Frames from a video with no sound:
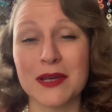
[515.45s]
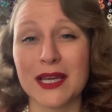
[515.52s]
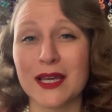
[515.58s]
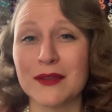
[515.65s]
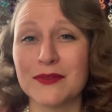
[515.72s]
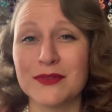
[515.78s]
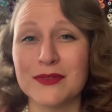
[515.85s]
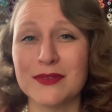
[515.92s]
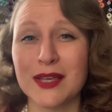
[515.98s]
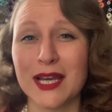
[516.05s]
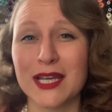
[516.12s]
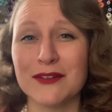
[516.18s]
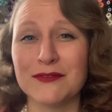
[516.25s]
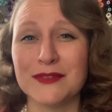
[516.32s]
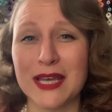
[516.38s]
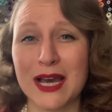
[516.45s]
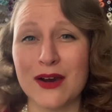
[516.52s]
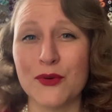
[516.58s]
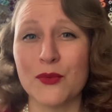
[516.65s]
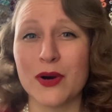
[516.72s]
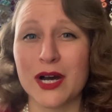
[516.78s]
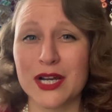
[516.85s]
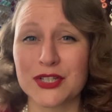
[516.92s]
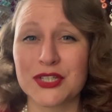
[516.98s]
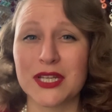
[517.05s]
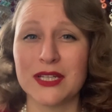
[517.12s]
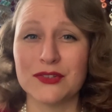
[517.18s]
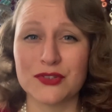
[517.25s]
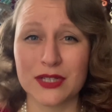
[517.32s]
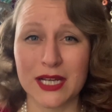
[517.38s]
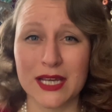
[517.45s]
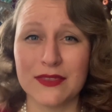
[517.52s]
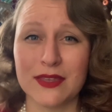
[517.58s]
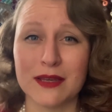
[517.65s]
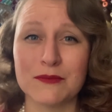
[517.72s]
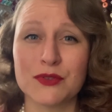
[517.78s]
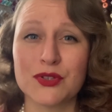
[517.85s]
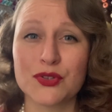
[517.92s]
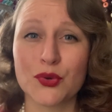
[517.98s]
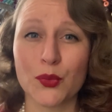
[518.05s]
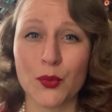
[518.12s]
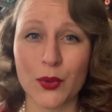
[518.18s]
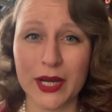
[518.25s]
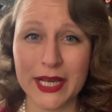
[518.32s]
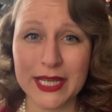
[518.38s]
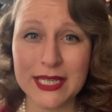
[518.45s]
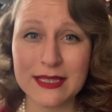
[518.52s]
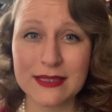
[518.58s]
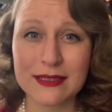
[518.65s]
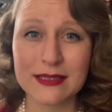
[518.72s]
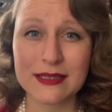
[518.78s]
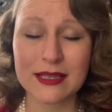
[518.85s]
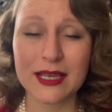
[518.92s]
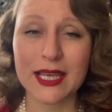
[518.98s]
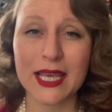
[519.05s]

I have now washed and dried them twice,